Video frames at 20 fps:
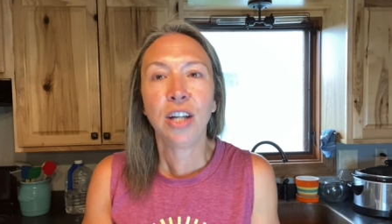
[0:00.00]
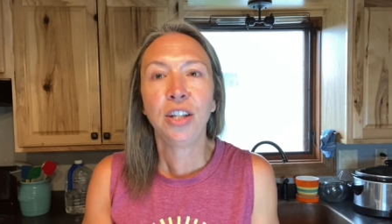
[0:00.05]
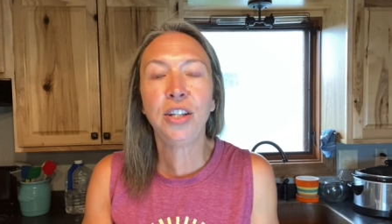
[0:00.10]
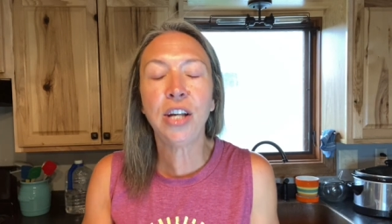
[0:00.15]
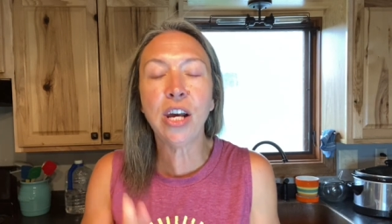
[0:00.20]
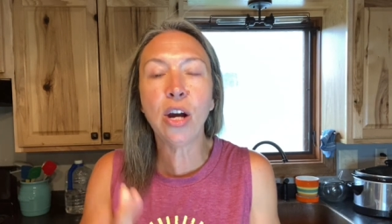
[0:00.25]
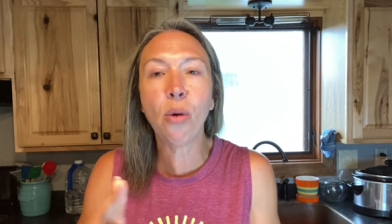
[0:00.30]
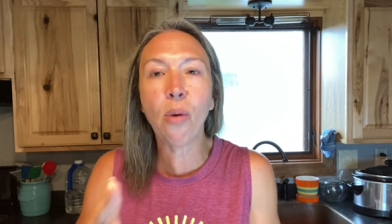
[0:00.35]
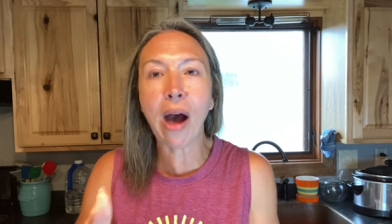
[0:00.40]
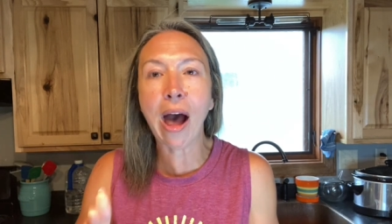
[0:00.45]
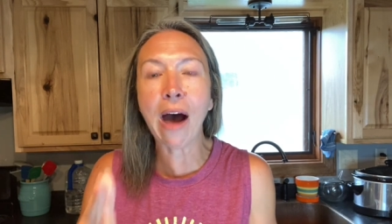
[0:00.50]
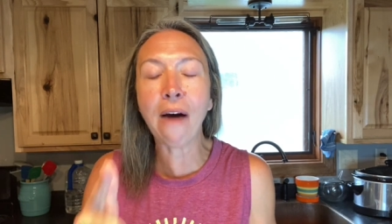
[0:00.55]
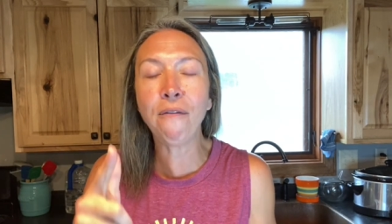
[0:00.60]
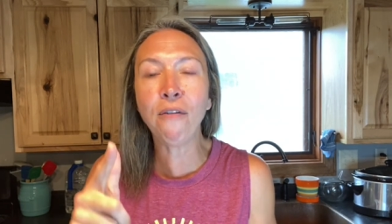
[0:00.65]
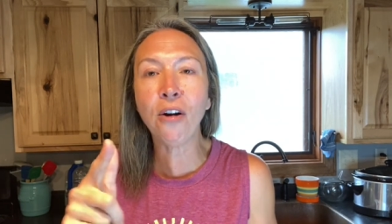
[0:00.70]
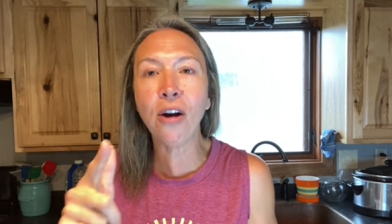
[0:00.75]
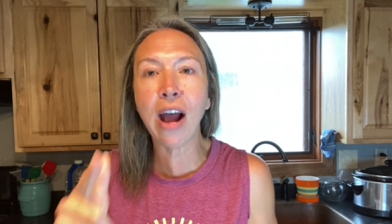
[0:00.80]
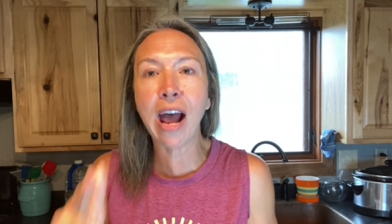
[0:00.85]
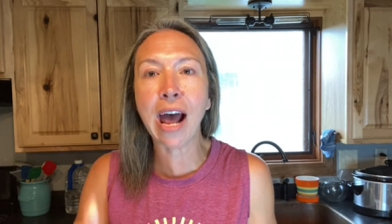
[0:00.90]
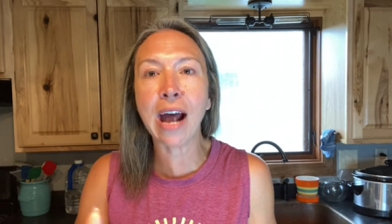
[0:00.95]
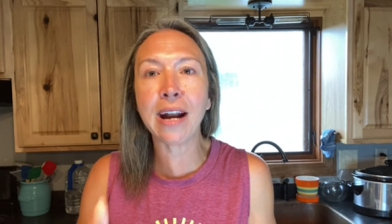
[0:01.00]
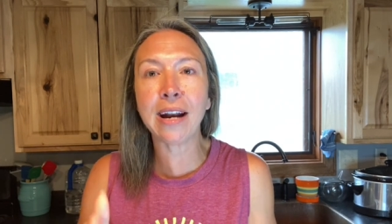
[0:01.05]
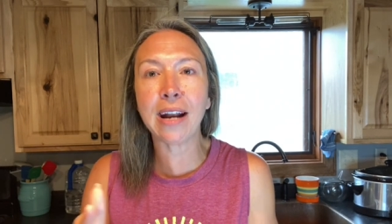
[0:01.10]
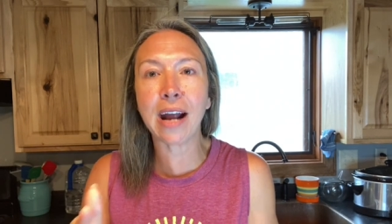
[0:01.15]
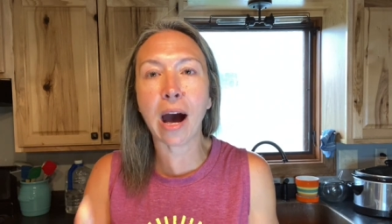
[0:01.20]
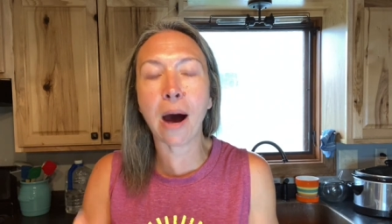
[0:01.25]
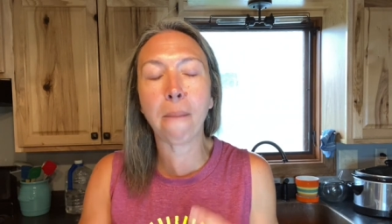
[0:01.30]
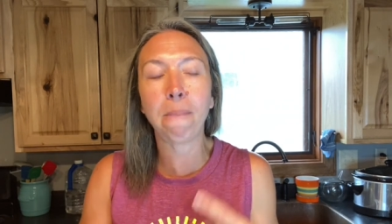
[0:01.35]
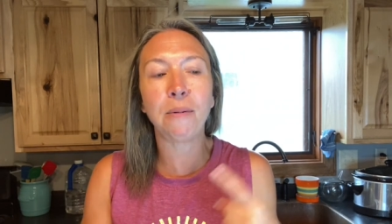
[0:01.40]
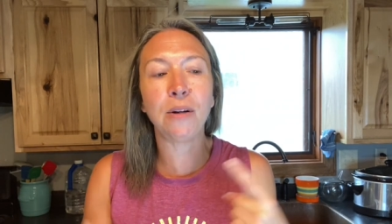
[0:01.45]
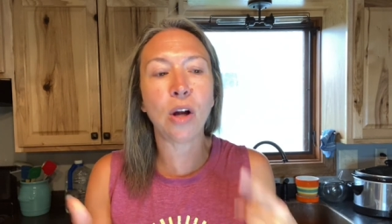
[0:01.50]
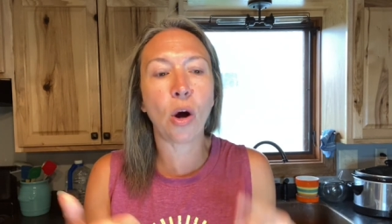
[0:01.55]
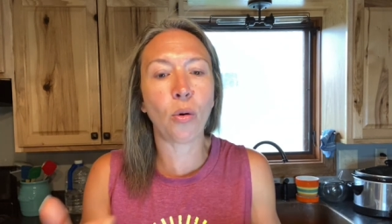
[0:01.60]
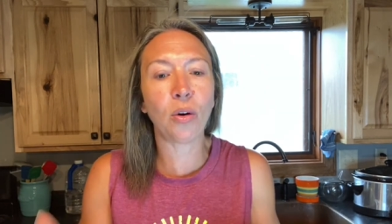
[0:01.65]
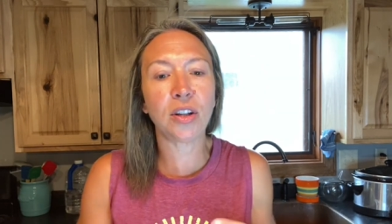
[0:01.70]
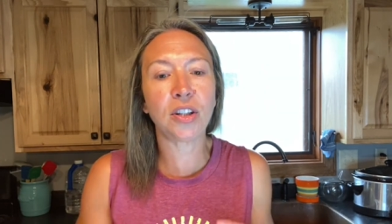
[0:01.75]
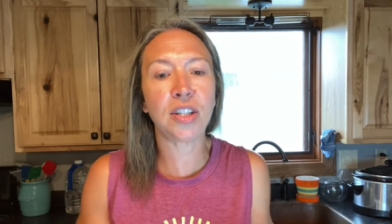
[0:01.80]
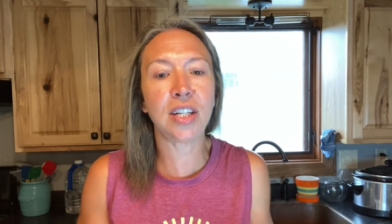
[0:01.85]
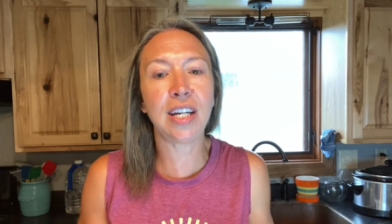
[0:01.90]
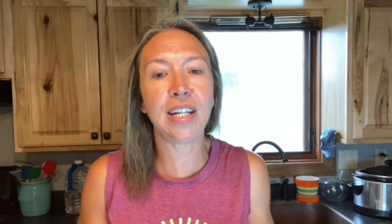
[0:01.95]
Do you ever end up
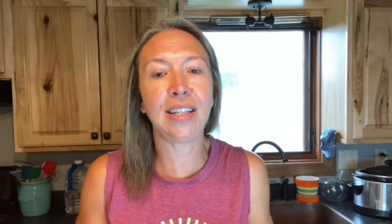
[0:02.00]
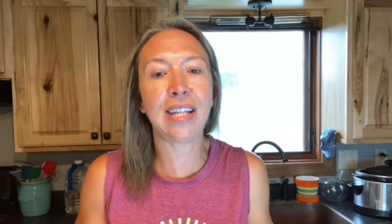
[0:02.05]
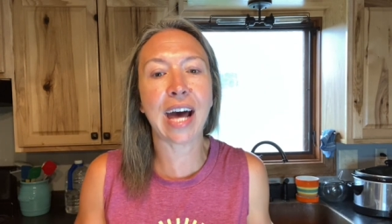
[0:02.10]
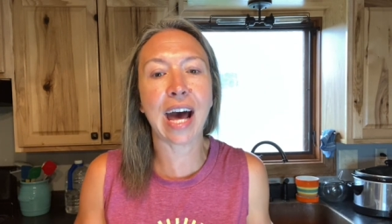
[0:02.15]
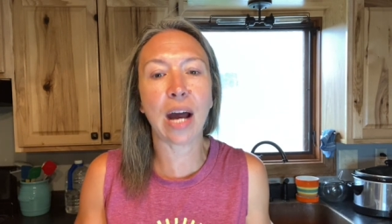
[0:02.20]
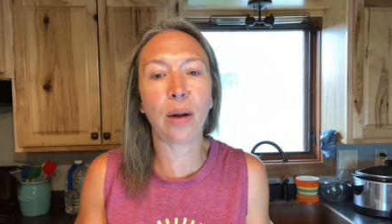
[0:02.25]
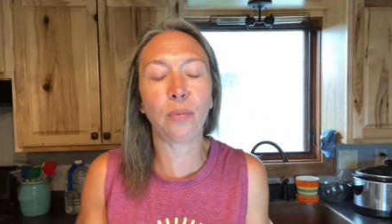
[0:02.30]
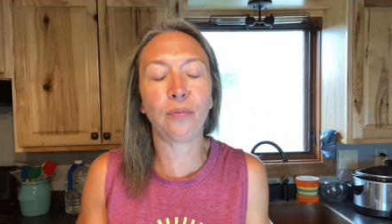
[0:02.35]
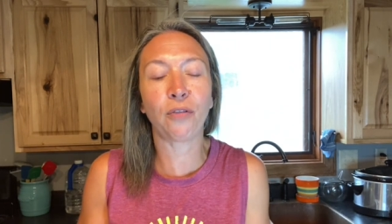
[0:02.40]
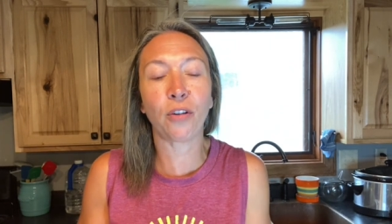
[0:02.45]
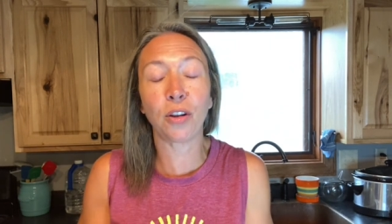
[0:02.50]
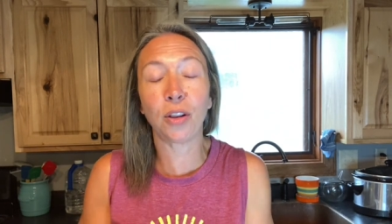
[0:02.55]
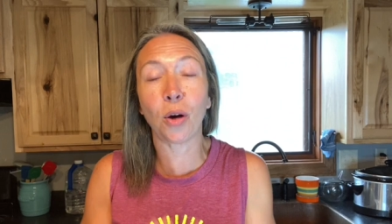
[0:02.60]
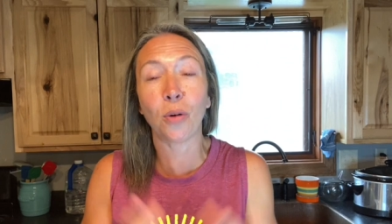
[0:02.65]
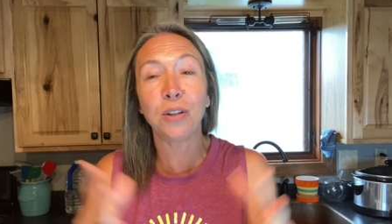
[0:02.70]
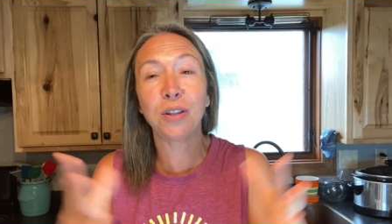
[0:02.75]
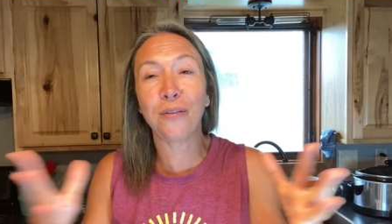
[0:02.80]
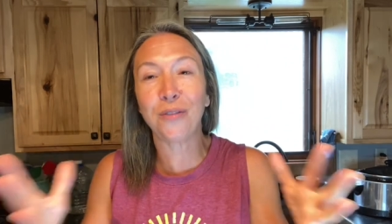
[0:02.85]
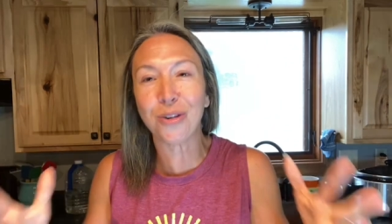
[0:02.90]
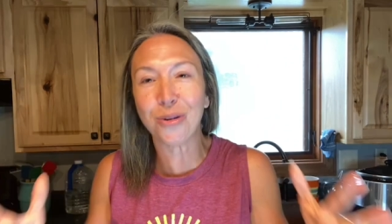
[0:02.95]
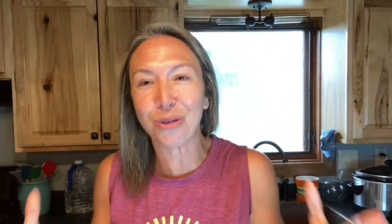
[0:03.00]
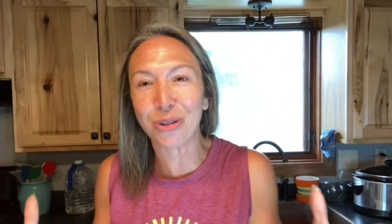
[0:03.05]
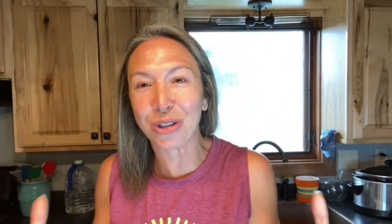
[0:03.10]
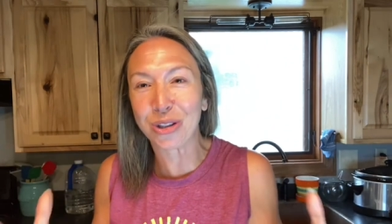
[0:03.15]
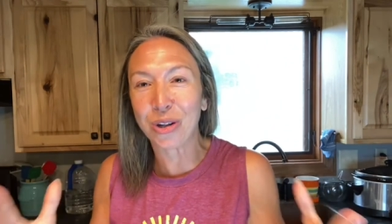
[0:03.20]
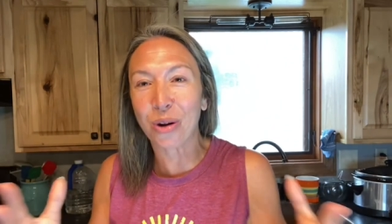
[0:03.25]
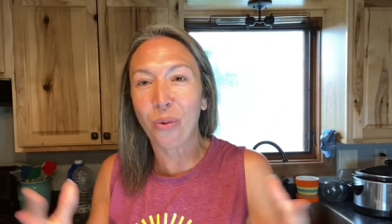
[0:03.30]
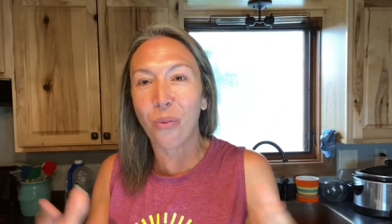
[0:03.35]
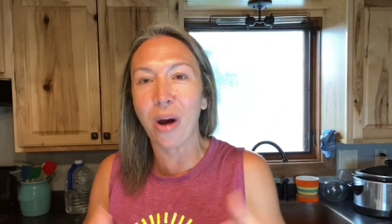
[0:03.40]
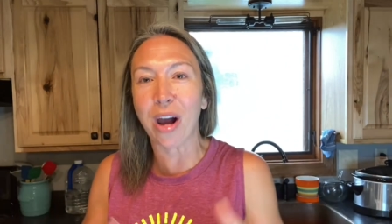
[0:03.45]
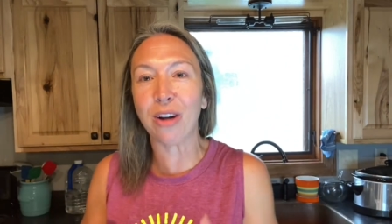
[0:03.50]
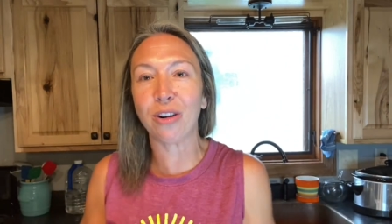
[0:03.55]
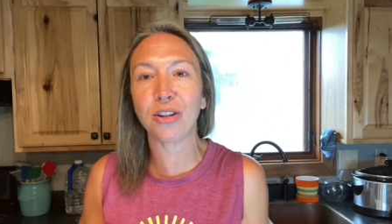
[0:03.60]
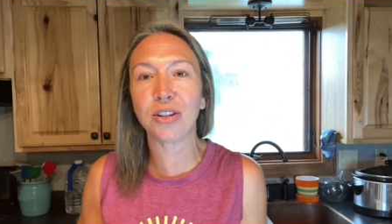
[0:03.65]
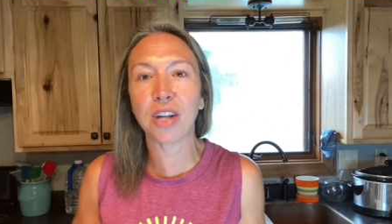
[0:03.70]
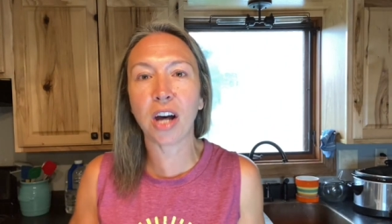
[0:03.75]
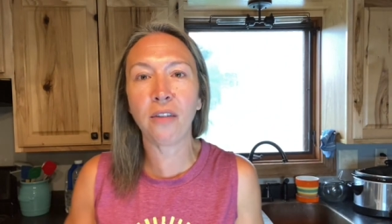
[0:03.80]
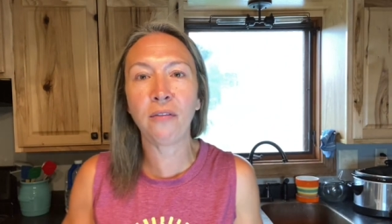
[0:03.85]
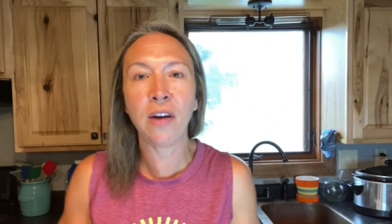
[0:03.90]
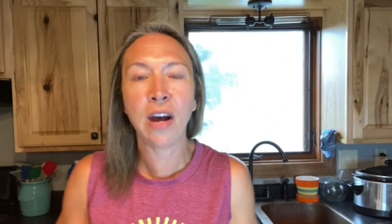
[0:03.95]
noticing that for those of you who still weigh
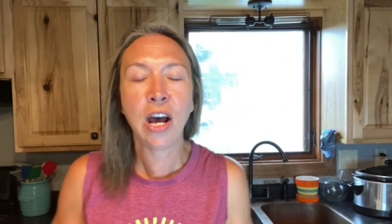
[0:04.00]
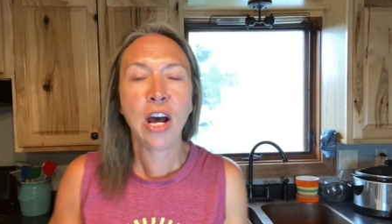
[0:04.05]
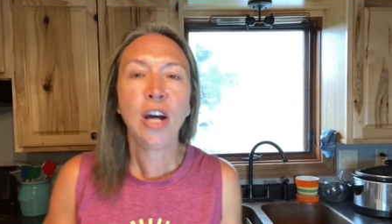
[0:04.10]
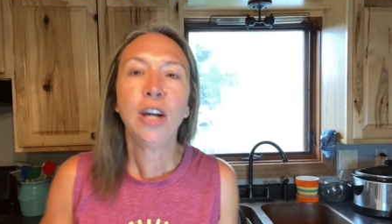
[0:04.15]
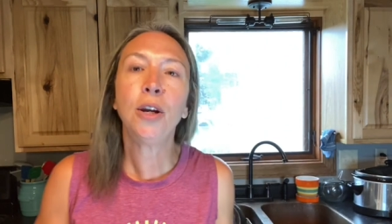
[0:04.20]
yourself,